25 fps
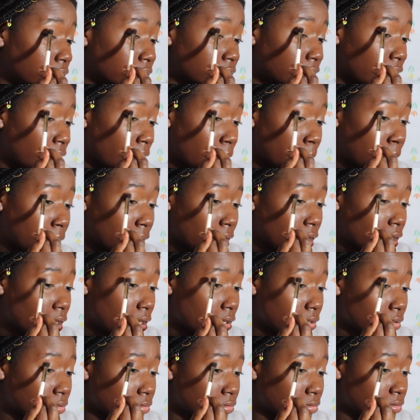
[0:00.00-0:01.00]
I'm tapping
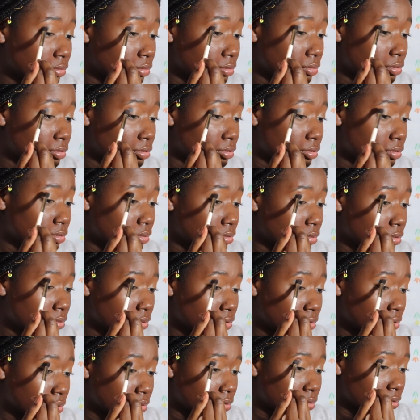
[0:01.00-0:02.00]
it
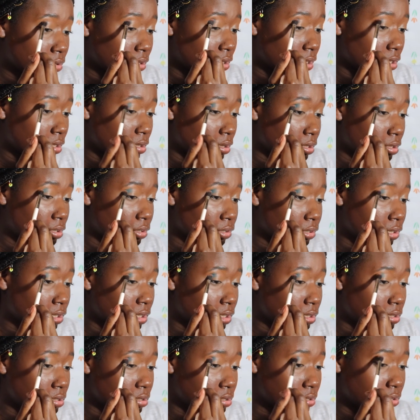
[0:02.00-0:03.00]
in the
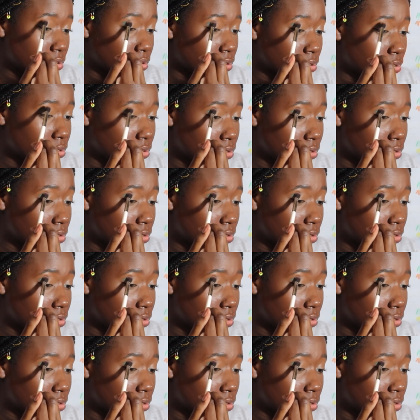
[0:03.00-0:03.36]
crease.